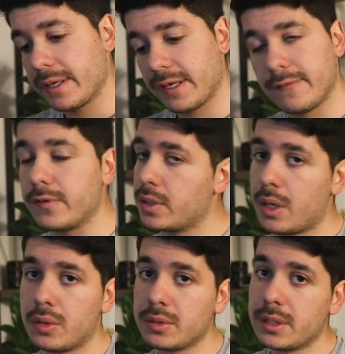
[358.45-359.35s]
If you
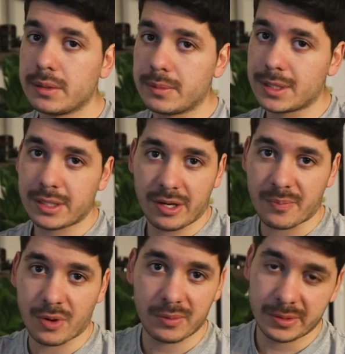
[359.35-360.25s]
don't, they are
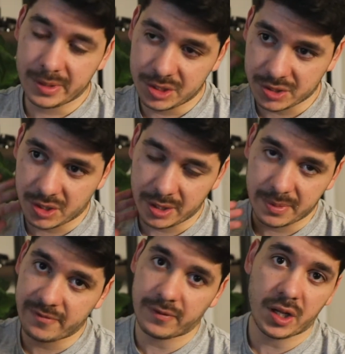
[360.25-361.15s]
probably just gonna be
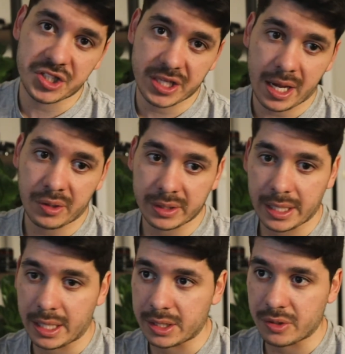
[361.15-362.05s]
flushed out
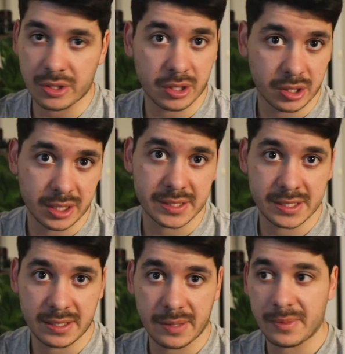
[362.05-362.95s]
and you're not gonna see them